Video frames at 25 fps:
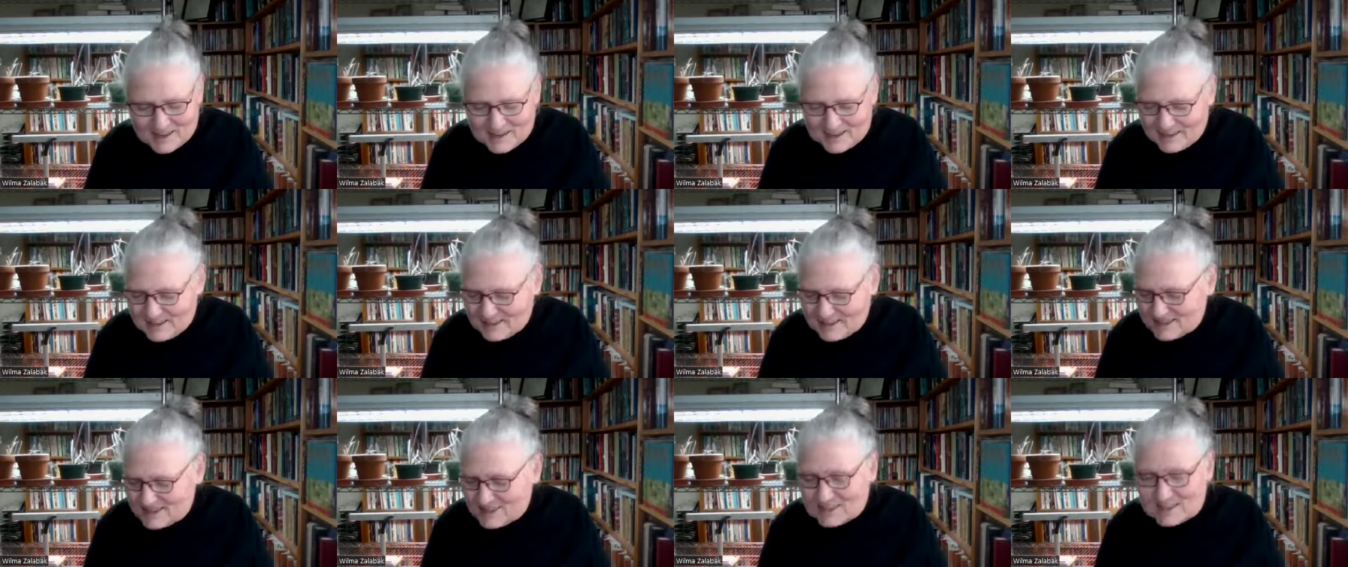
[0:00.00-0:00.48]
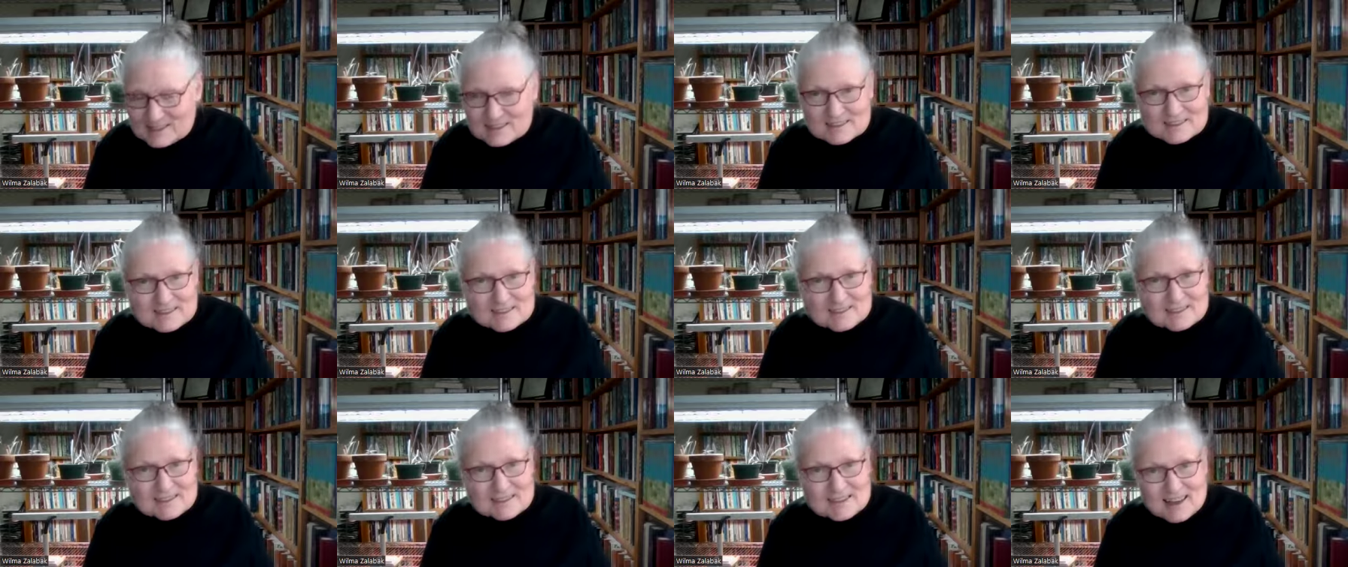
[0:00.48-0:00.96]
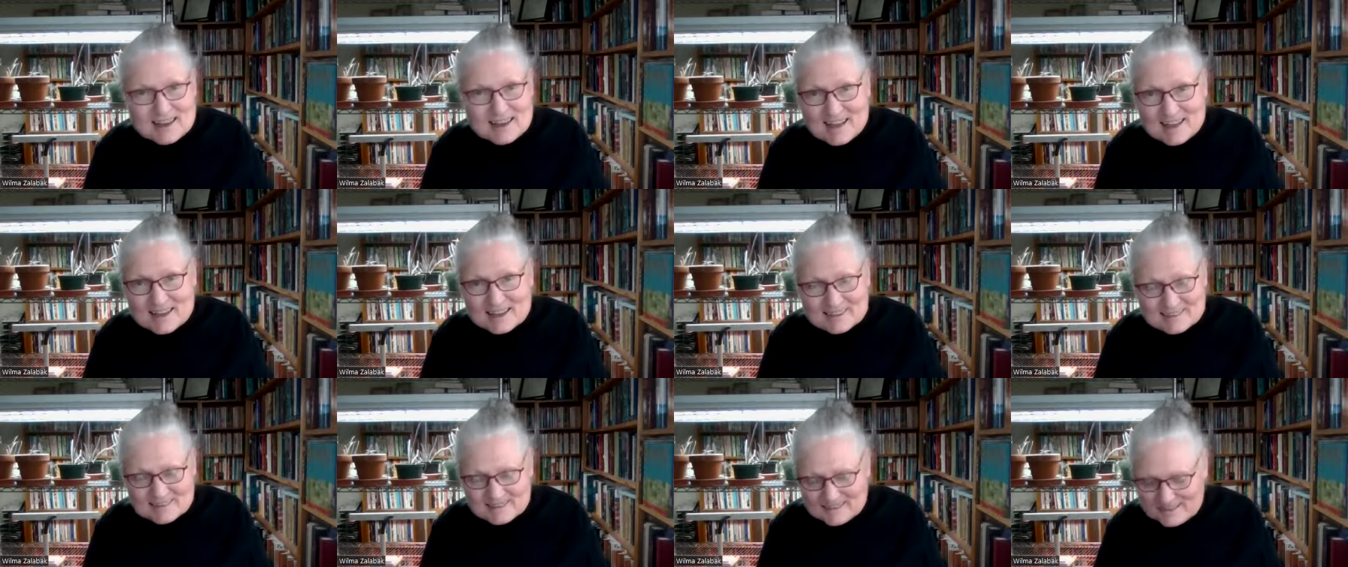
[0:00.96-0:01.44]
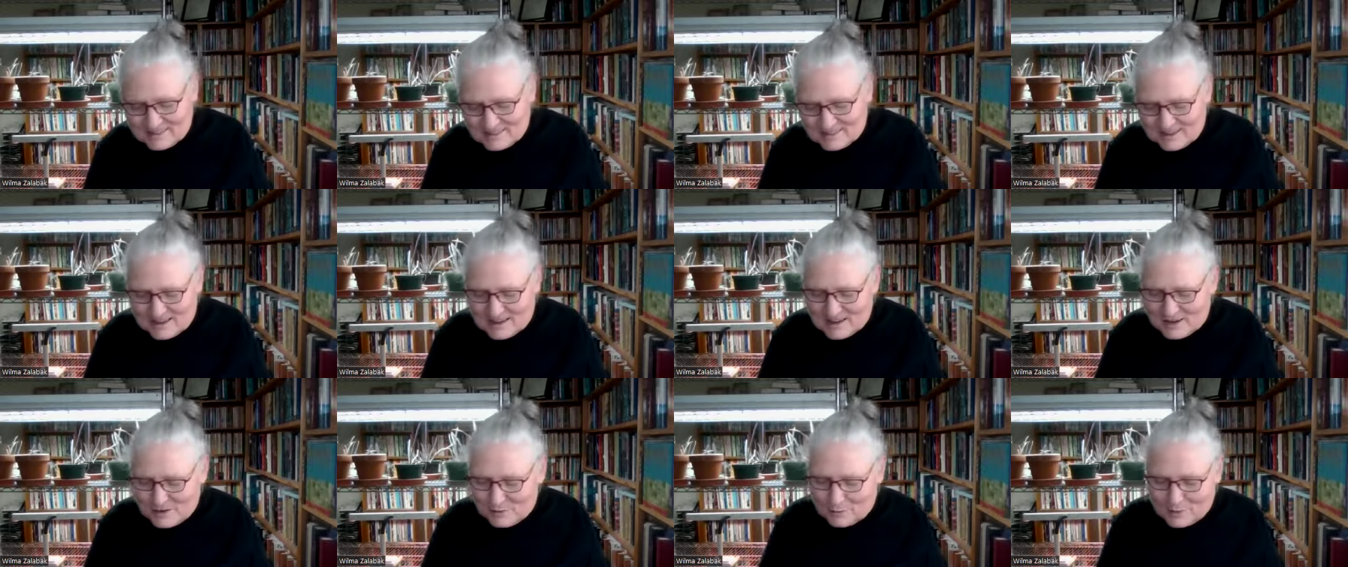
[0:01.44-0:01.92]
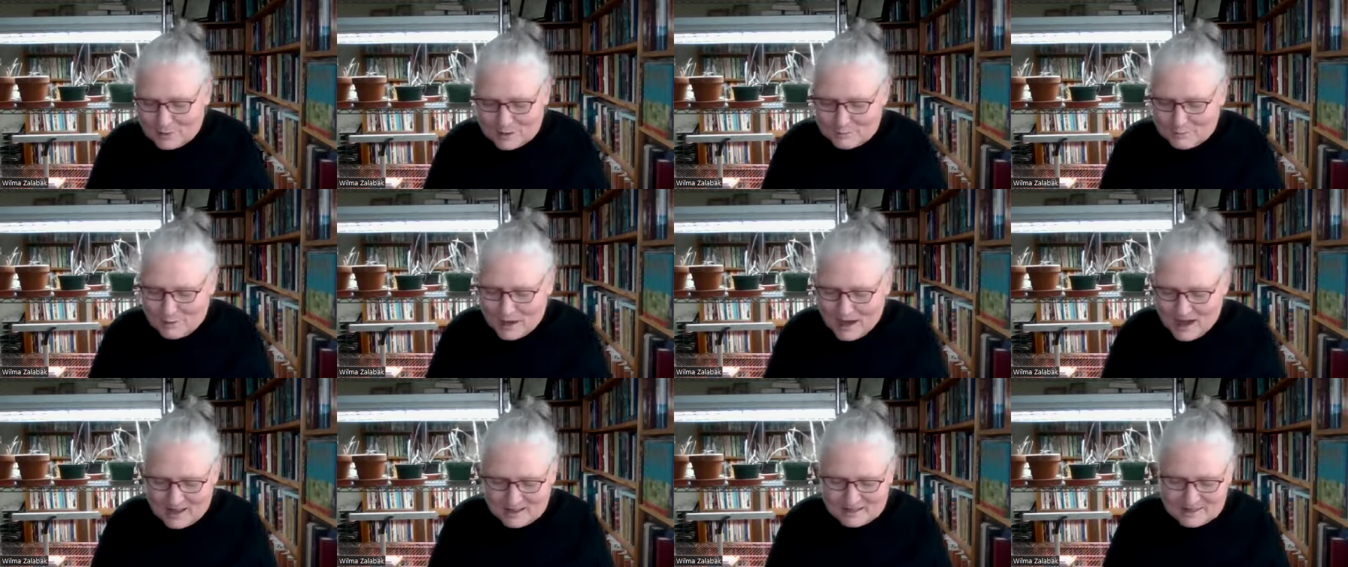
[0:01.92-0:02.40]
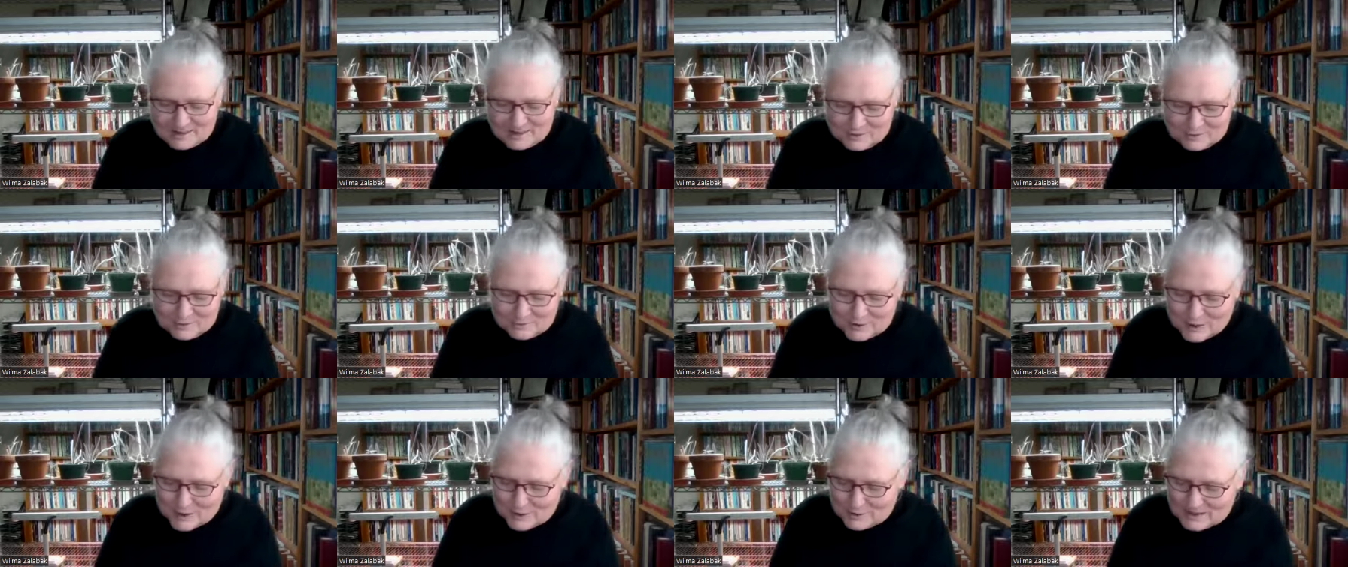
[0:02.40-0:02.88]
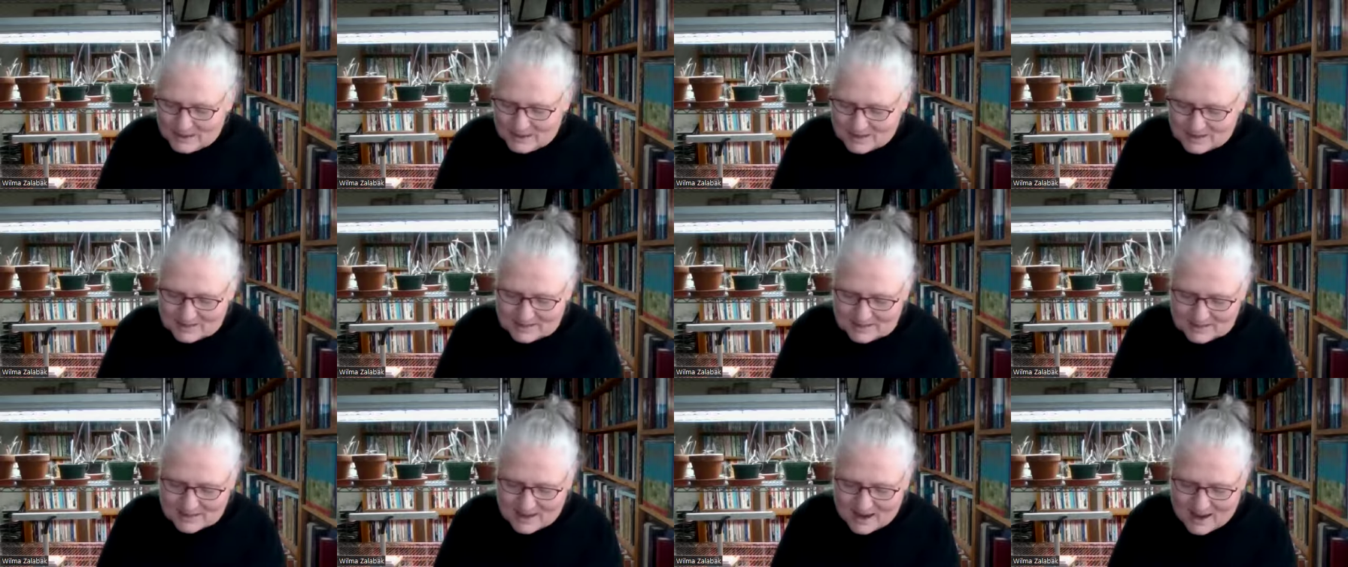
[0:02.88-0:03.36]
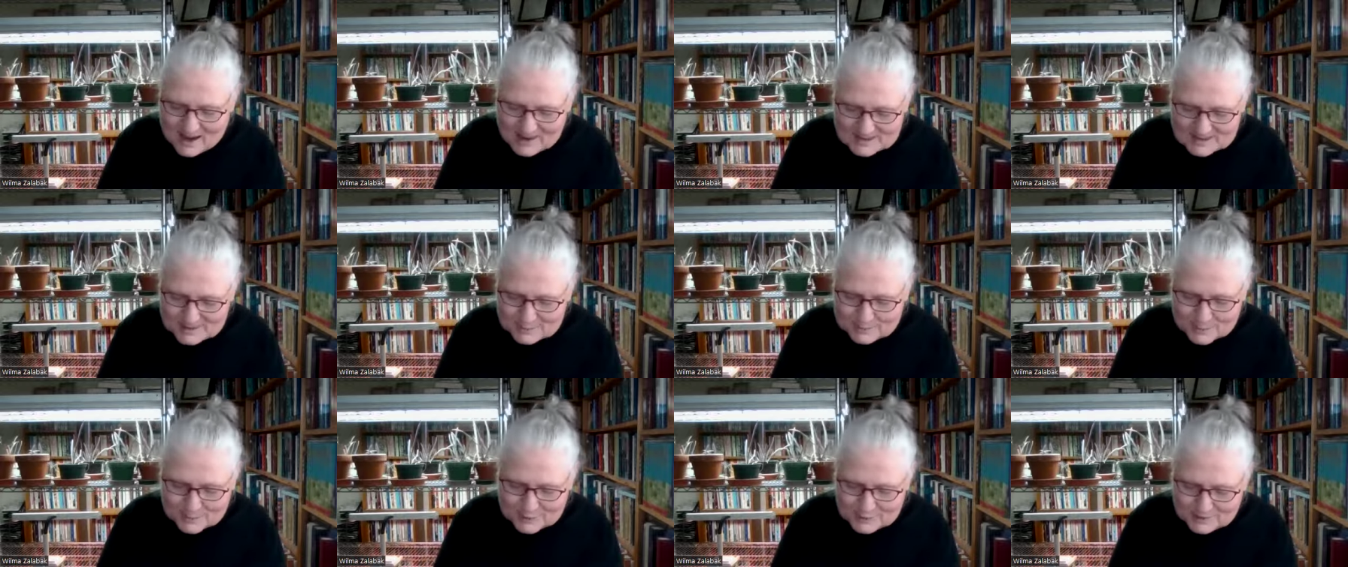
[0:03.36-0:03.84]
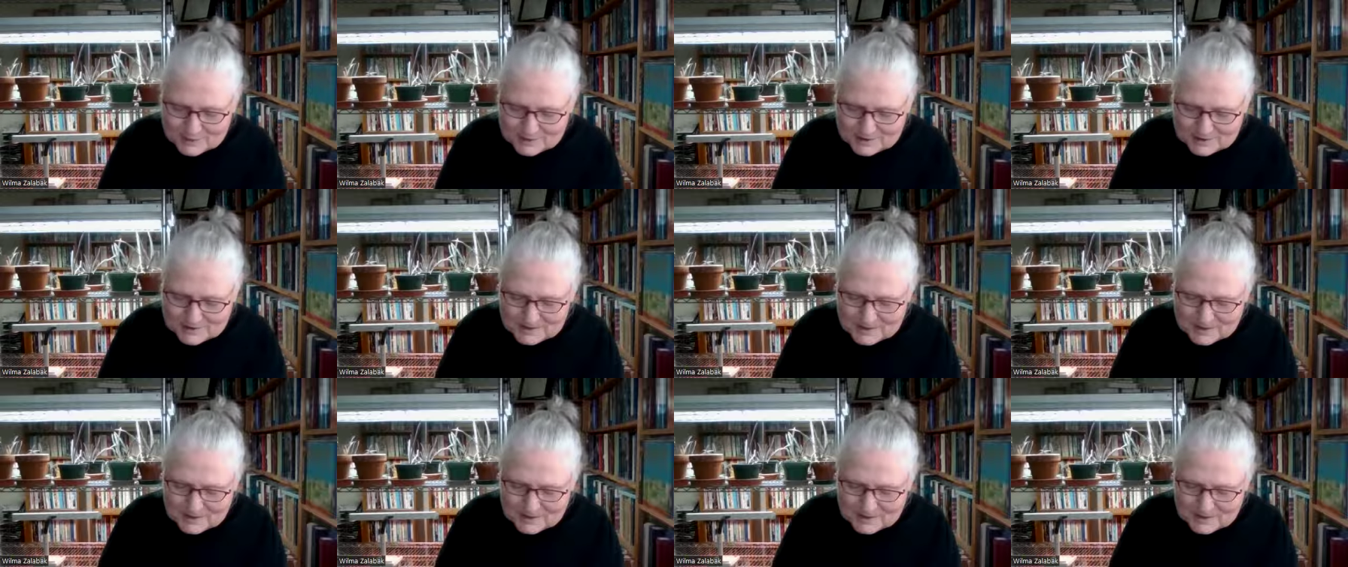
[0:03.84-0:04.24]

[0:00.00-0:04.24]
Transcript: In Jesus' day, when Matthew wrote his gospel,